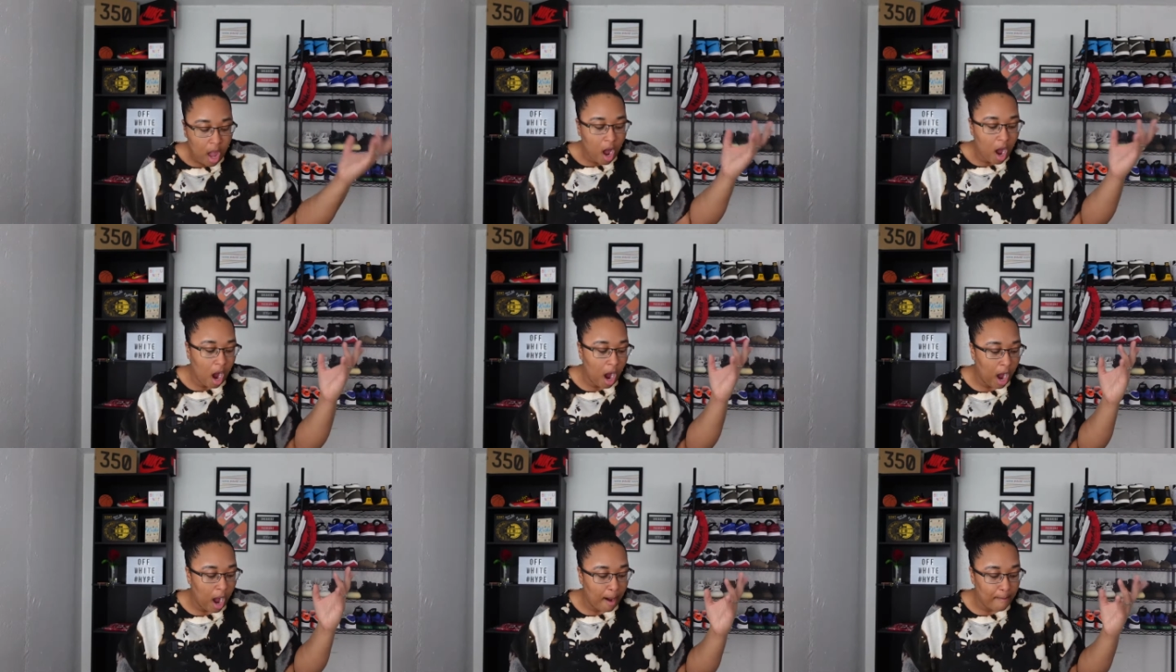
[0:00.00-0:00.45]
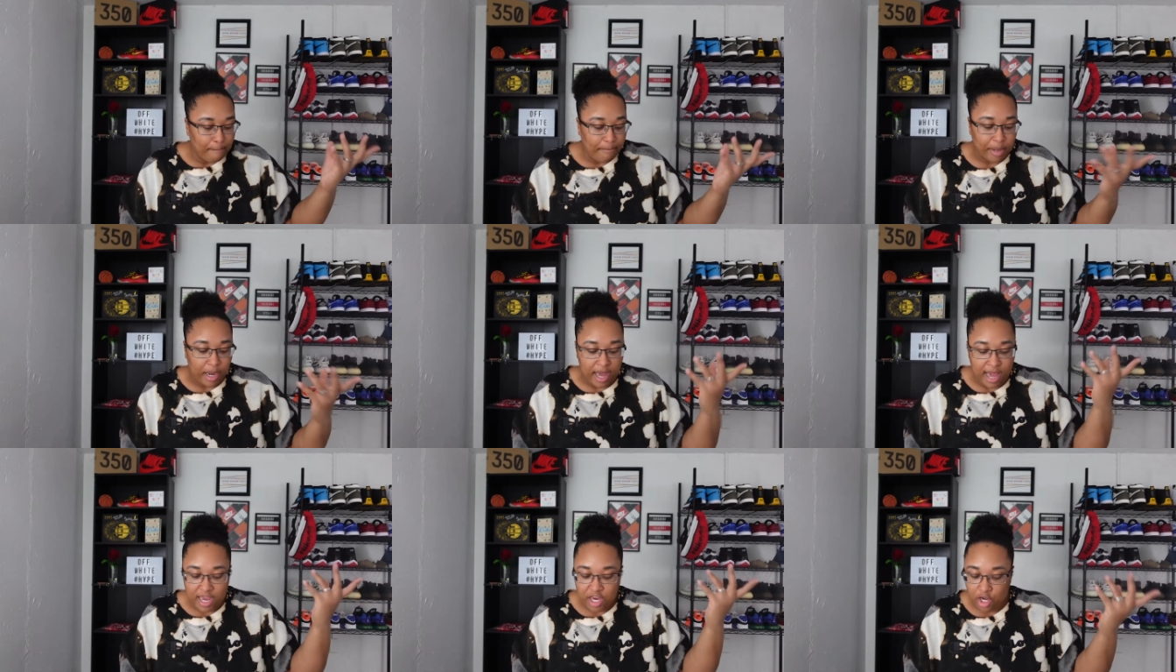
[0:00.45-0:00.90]

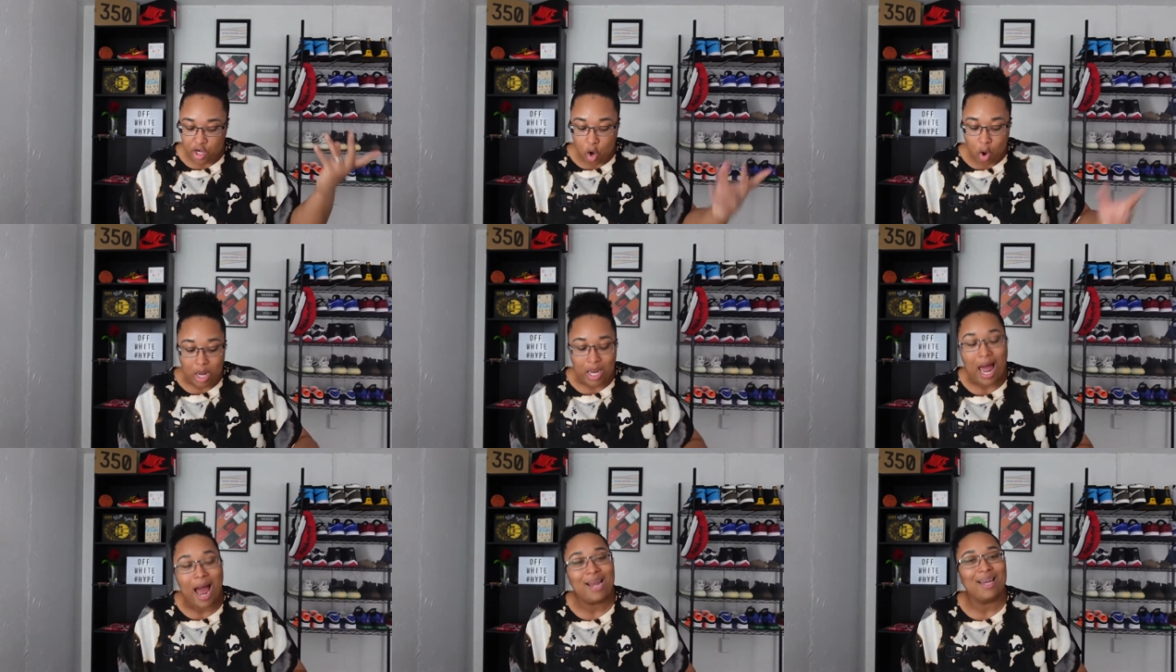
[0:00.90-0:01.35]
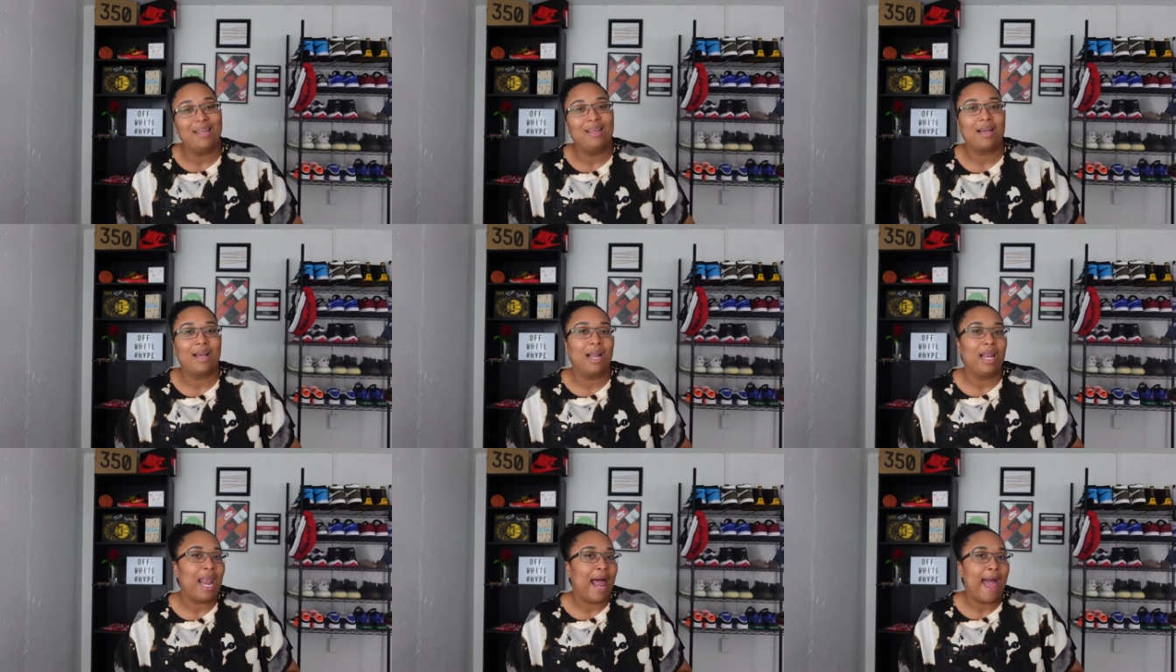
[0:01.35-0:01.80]
But a lot of the
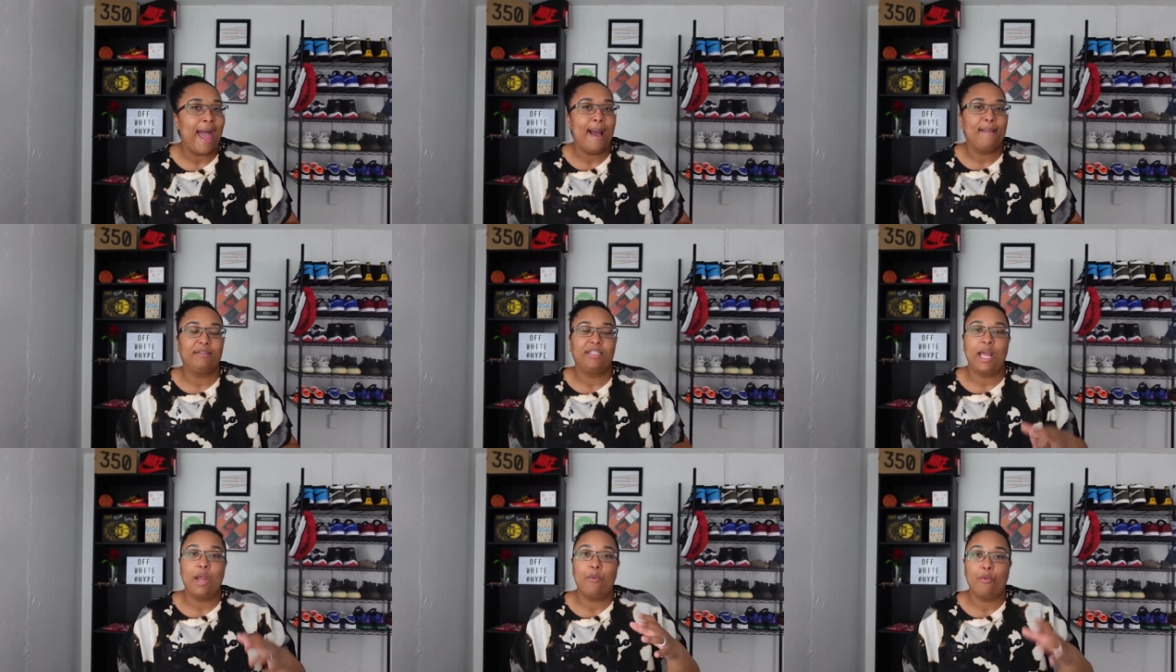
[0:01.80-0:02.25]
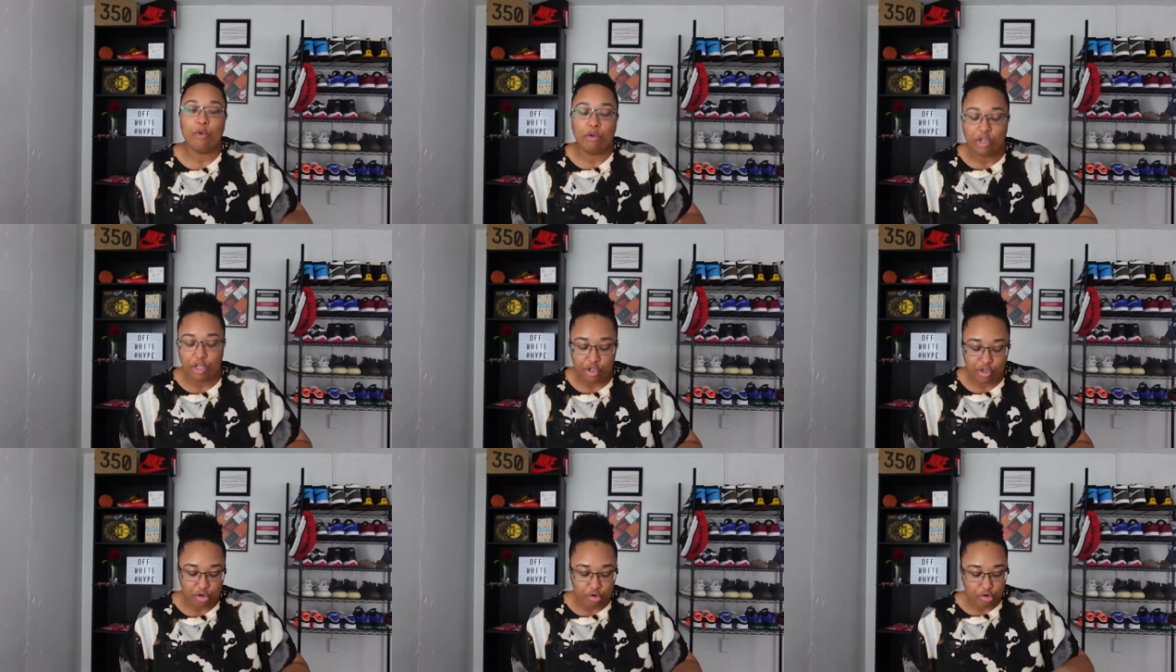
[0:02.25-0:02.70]
collabs, they
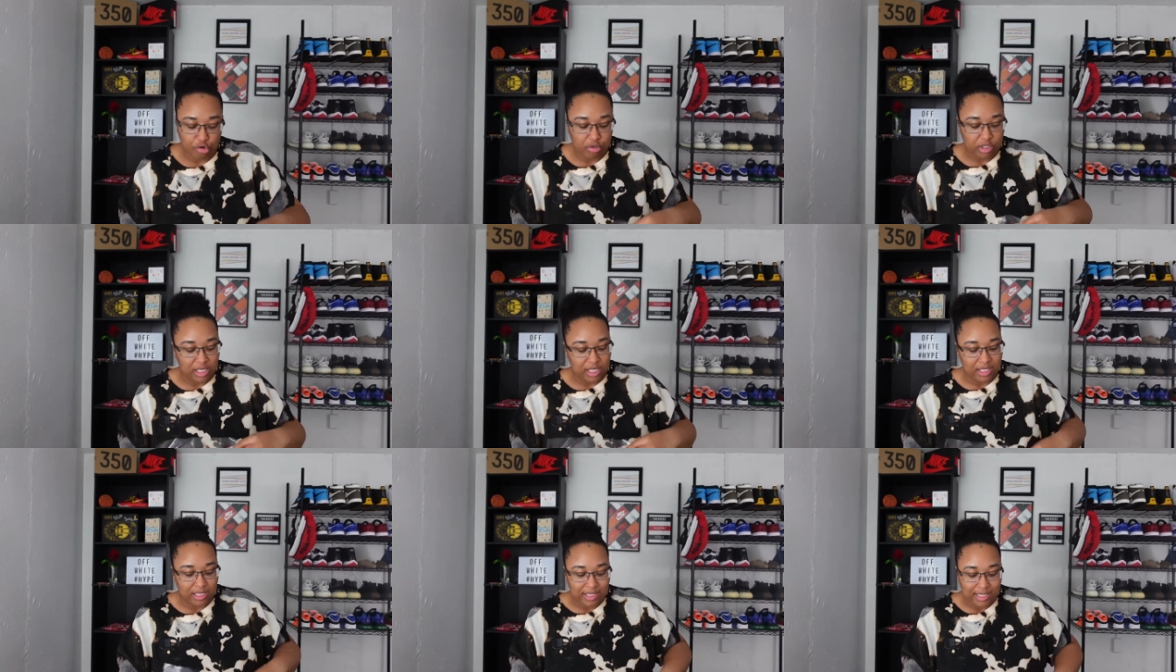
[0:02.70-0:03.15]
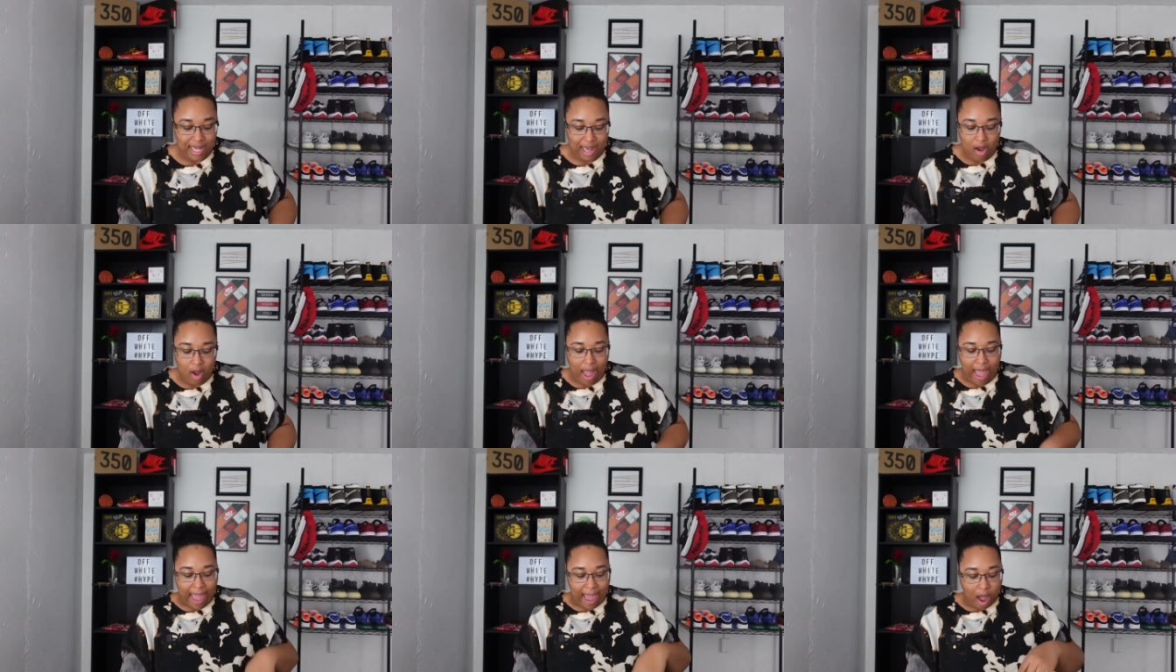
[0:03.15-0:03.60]
really do just
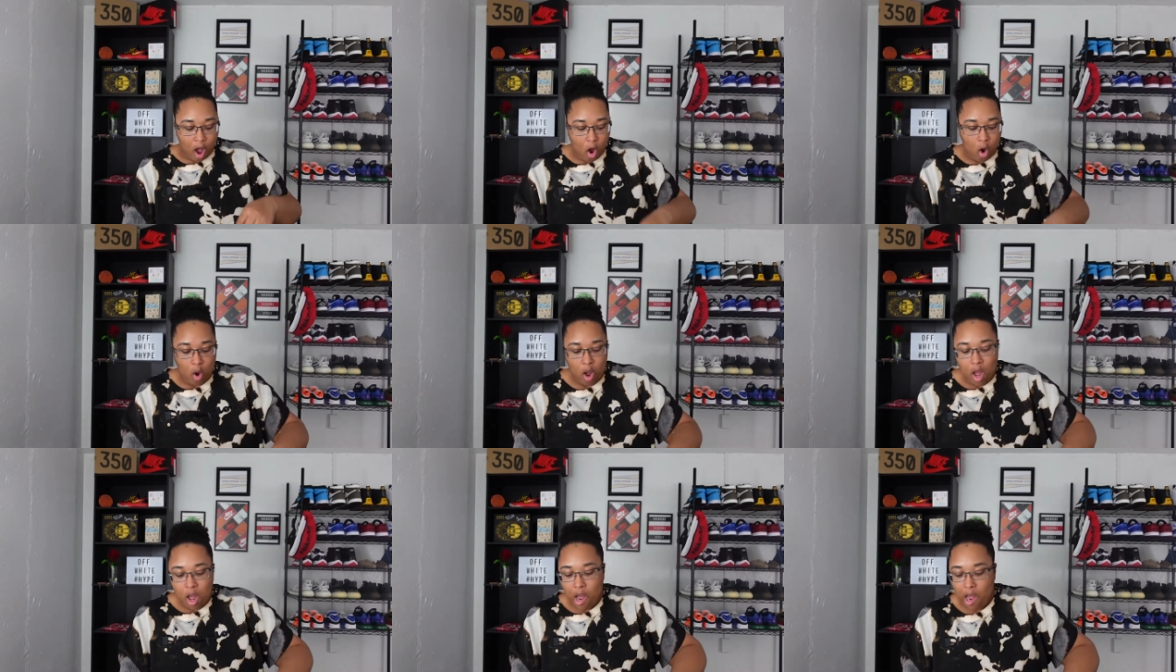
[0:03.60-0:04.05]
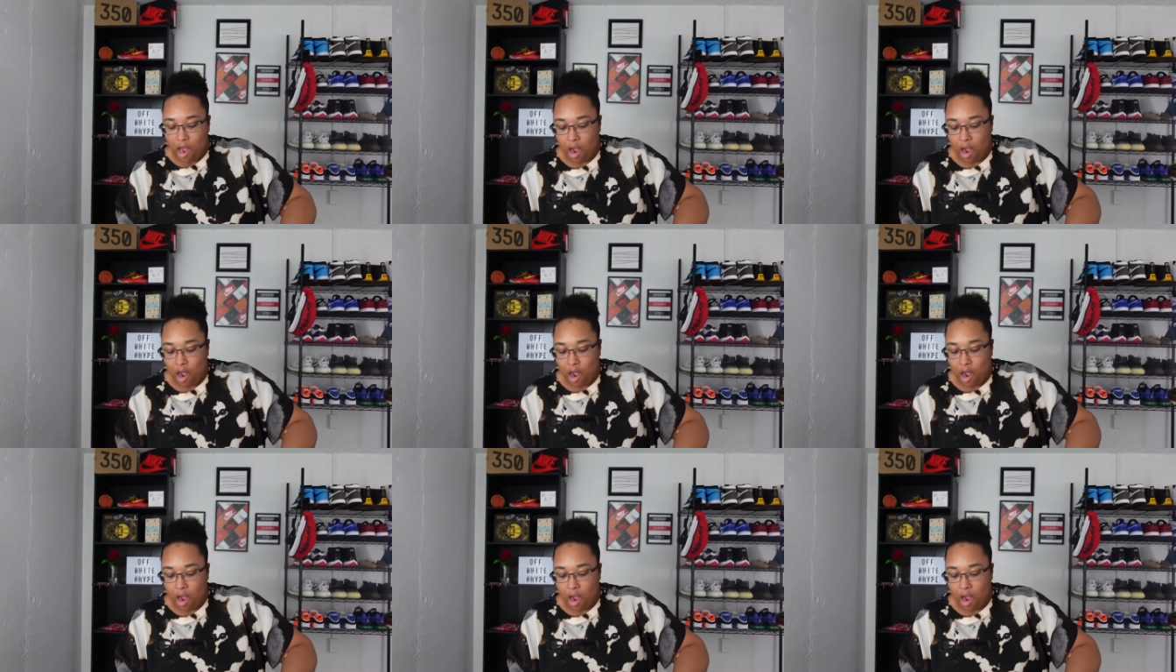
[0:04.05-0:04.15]
sell out,